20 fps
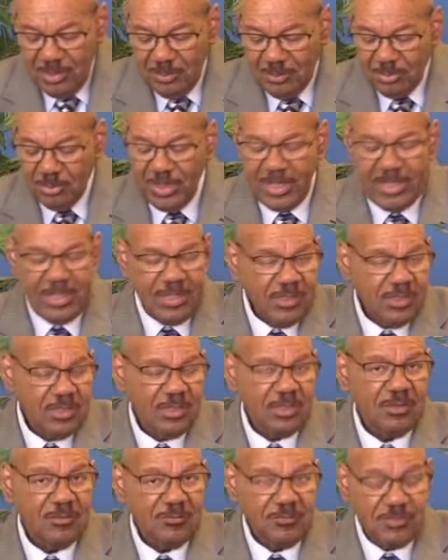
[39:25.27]
Pray
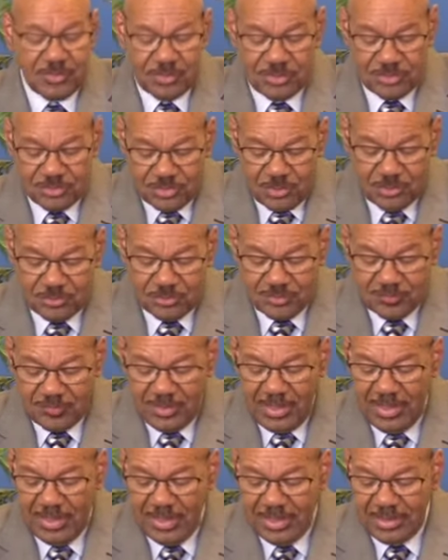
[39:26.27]
for the Church of
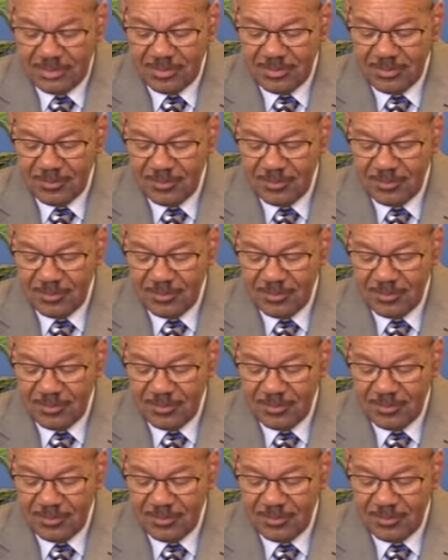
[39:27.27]
God,